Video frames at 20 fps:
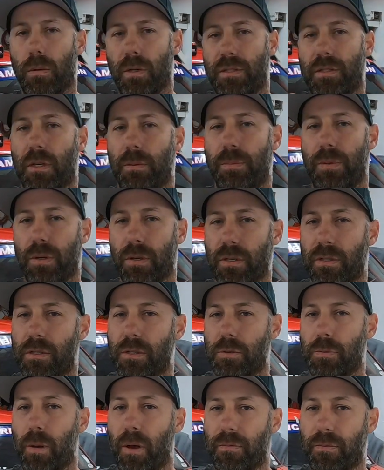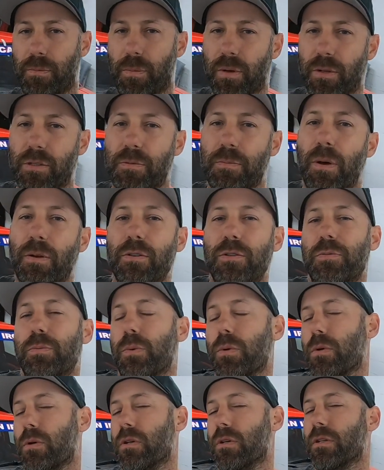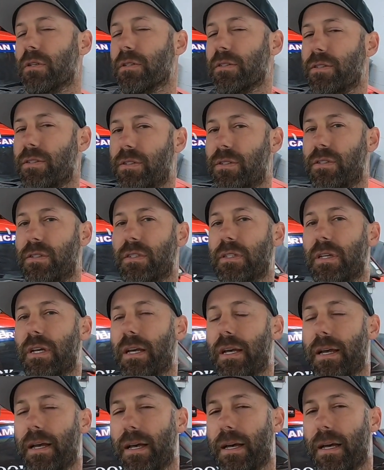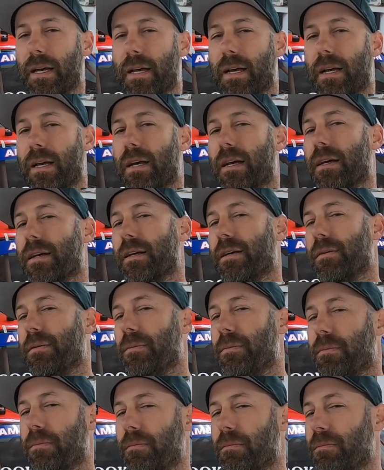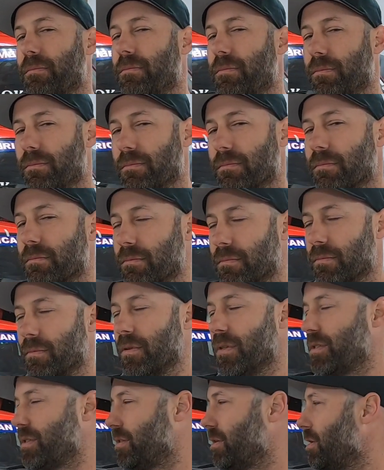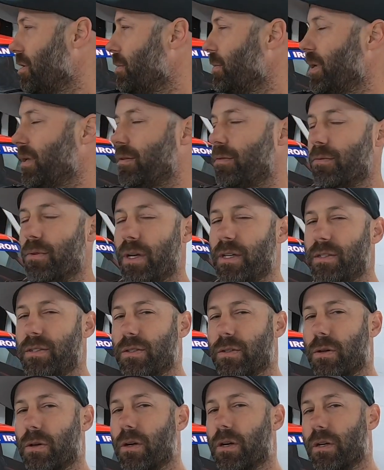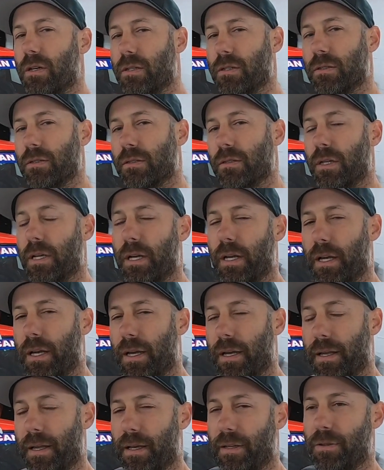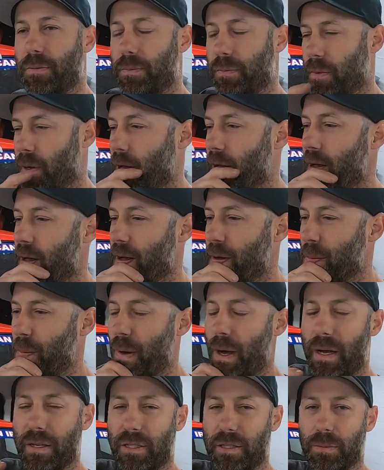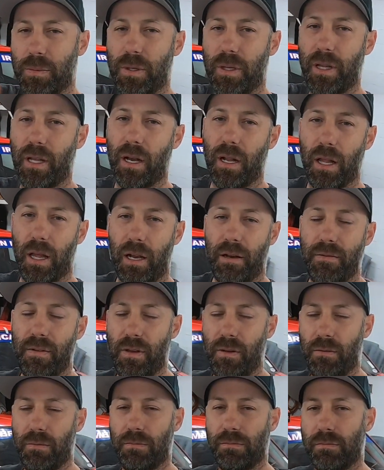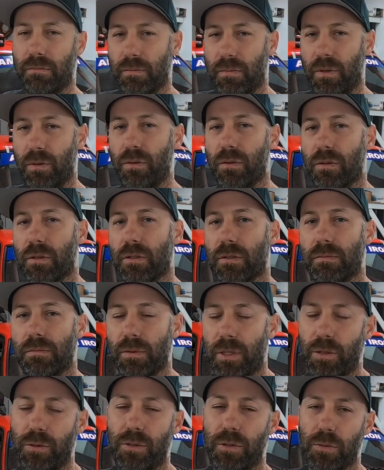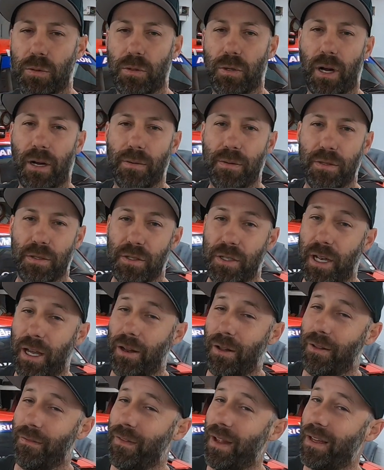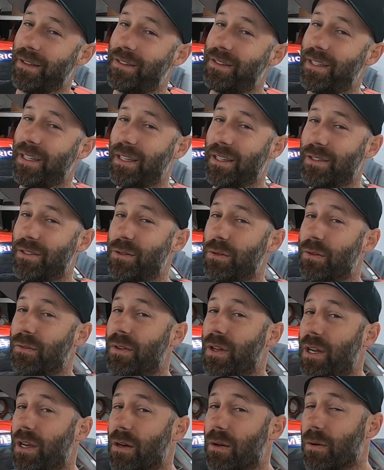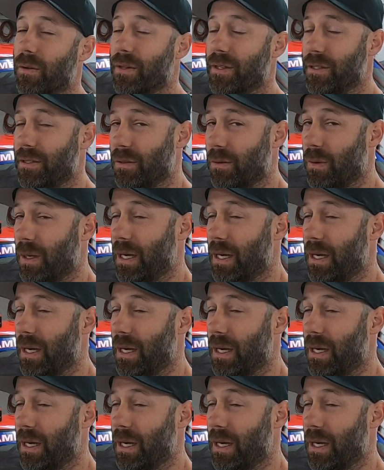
What's up, Purist? It's Bob from Purist Motorsports. Well, let's talk about the race car. It's possible that a lot of you who are new subscribers to the channel have not seen us do a video on this in a